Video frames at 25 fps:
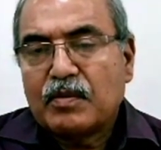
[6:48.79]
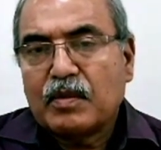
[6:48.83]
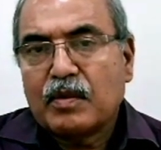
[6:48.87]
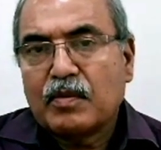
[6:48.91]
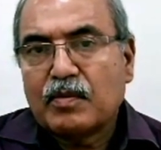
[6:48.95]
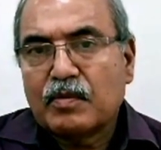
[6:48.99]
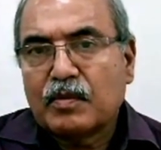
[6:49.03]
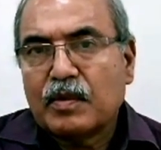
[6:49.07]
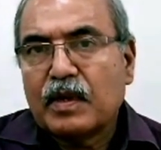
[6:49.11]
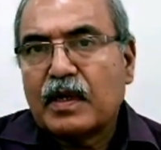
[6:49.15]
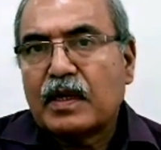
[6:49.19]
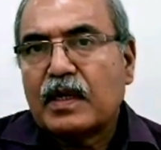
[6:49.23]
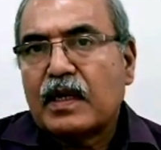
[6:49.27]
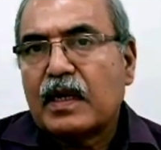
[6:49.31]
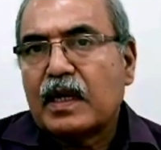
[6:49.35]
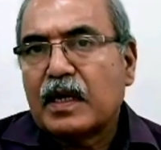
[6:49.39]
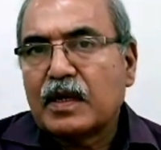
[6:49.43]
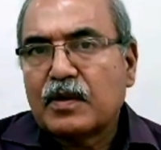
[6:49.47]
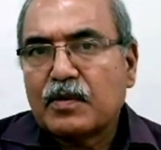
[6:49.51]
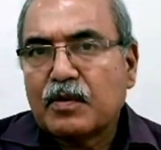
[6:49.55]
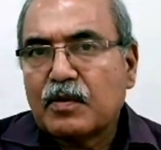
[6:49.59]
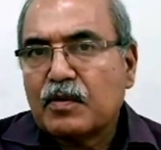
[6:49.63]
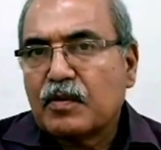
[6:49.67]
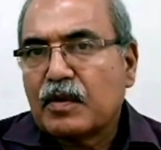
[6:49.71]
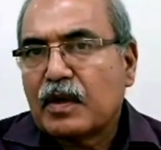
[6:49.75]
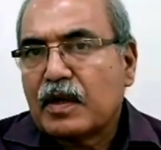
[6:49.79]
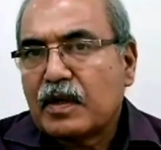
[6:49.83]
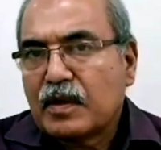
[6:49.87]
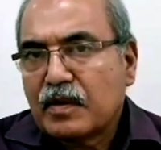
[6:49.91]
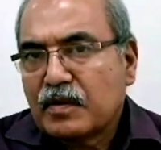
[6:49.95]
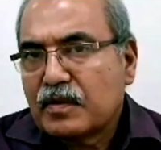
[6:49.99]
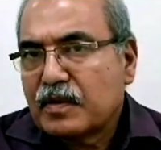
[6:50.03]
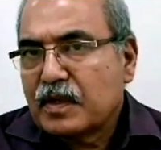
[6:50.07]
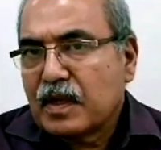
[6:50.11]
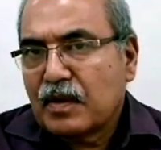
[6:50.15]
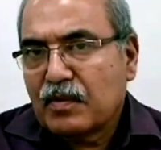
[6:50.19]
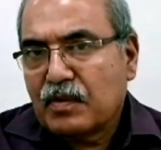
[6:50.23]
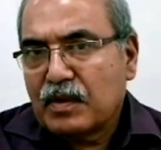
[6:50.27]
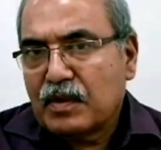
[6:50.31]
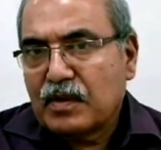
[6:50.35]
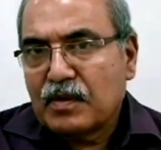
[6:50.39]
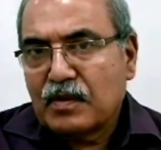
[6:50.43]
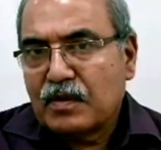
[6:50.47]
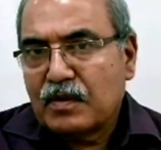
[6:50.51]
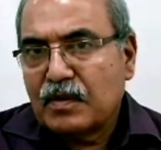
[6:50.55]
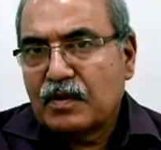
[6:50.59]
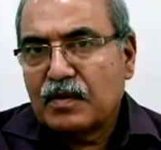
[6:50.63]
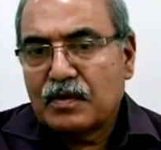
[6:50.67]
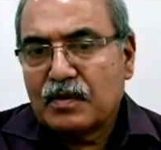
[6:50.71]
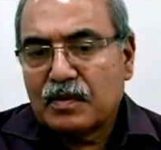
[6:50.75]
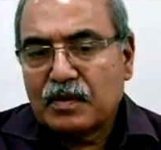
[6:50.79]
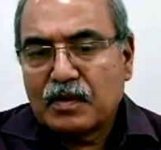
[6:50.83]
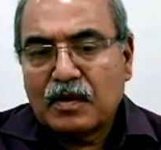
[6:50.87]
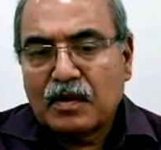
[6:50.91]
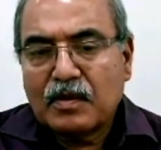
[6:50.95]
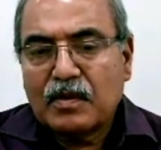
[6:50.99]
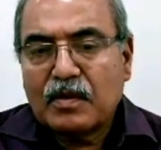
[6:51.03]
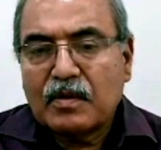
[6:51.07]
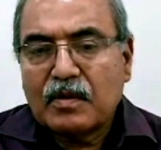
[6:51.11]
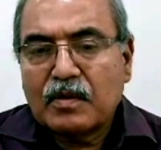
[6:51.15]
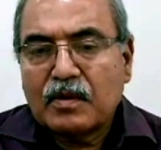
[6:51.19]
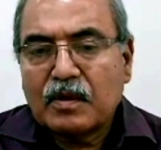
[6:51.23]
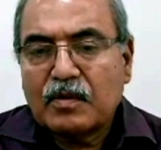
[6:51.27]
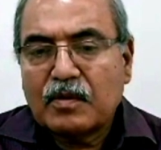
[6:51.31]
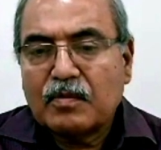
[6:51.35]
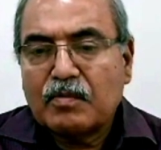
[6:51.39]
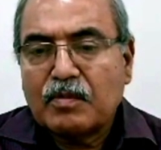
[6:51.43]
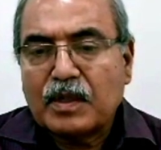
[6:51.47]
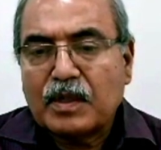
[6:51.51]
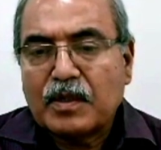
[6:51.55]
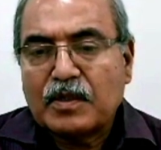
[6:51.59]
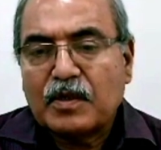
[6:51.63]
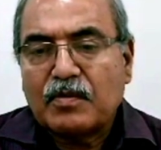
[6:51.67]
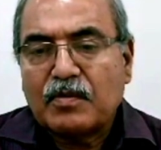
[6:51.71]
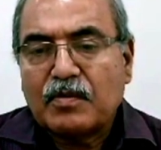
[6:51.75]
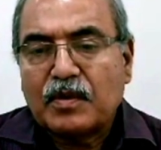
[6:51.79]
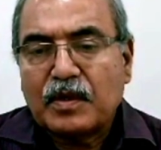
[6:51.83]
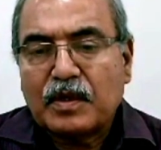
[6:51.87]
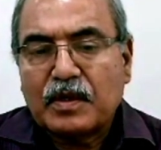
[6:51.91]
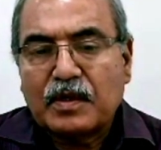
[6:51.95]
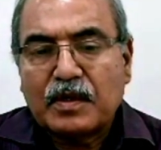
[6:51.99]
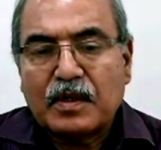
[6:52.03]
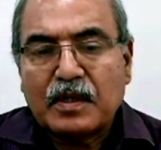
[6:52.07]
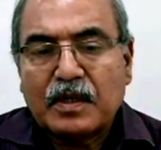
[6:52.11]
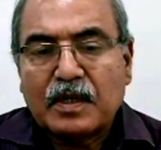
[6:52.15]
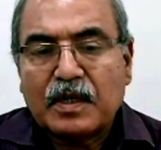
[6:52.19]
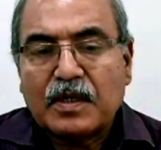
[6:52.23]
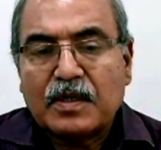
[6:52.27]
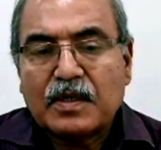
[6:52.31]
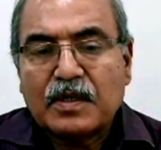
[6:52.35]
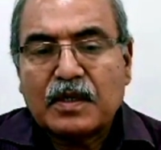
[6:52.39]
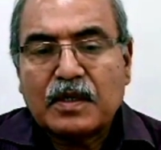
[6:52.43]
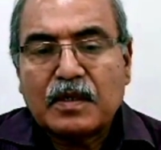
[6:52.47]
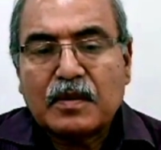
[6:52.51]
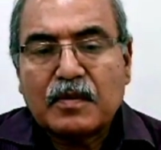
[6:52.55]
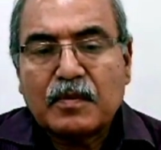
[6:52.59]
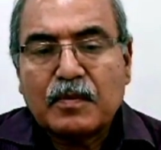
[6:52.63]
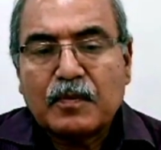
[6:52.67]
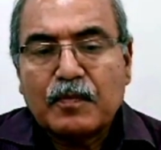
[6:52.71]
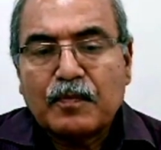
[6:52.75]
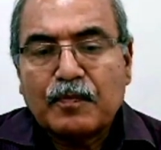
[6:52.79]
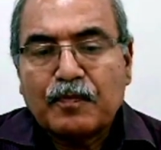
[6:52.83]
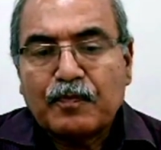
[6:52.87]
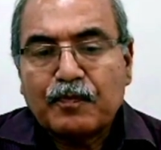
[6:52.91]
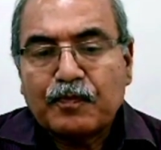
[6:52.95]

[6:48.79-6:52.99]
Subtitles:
from 28 to 27, so it's not much of a reduction.